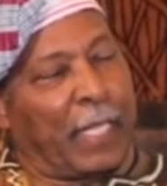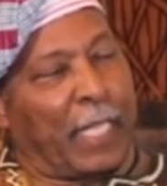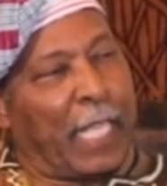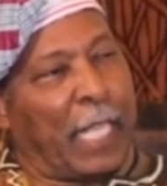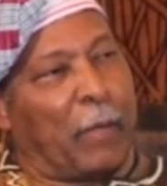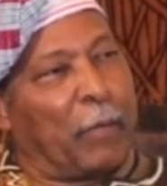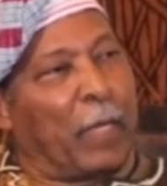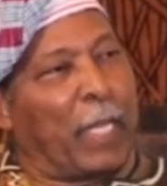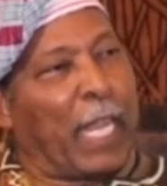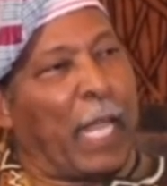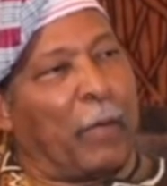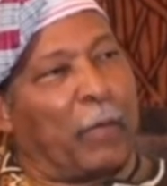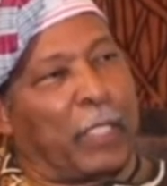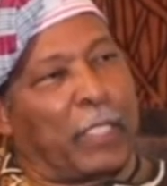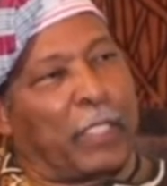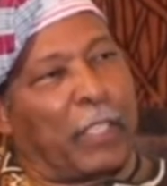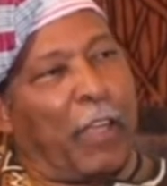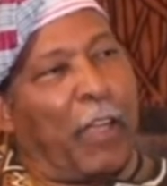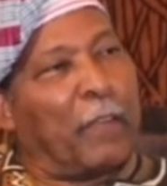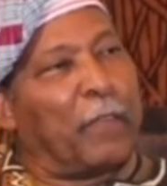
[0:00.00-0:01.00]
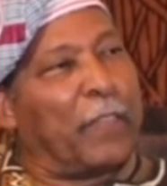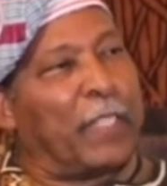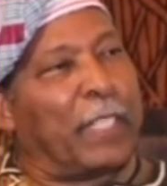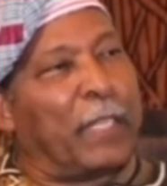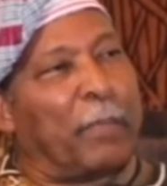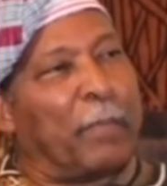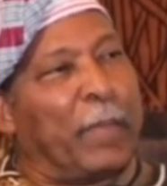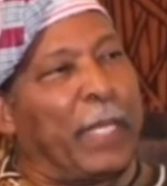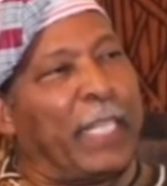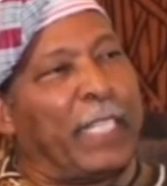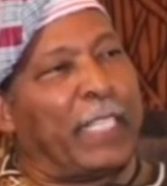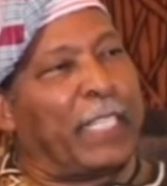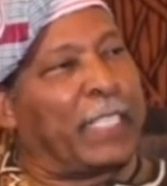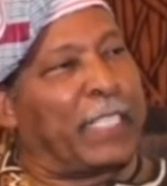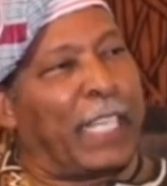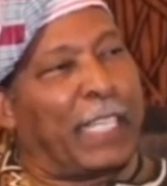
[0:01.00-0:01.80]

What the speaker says: And when I was offered the millions,